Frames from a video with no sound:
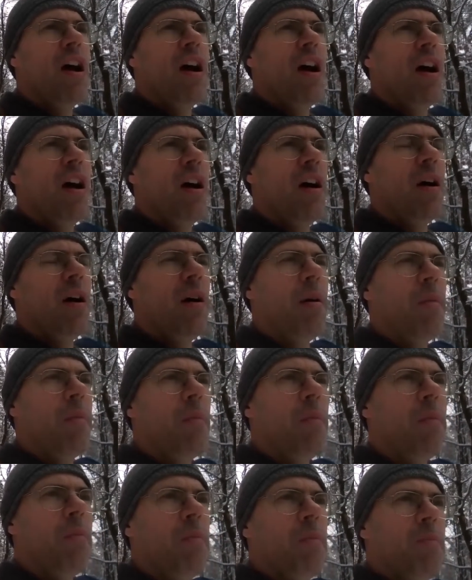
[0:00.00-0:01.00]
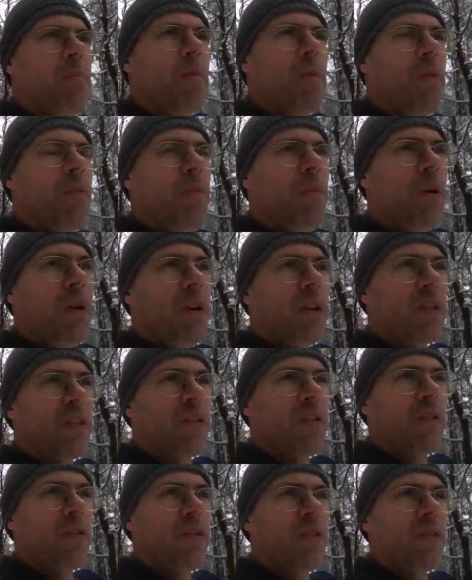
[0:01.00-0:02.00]
um,
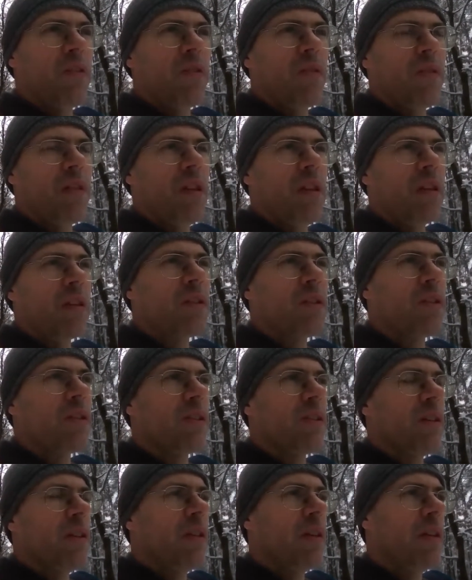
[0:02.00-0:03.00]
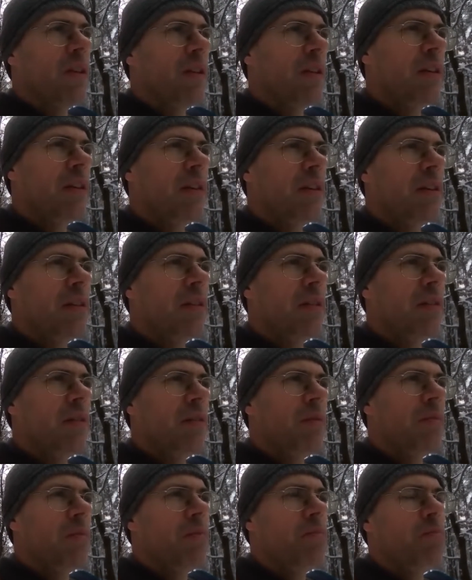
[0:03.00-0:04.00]
with this
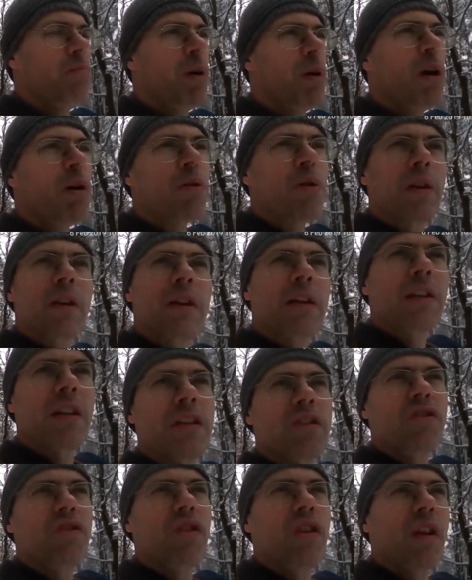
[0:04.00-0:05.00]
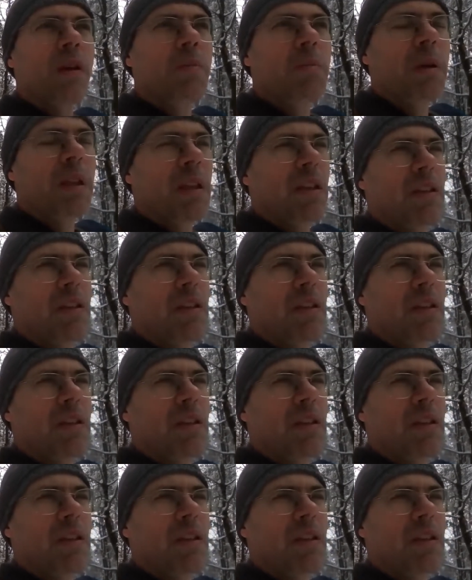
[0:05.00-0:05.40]
uh, that she gave me.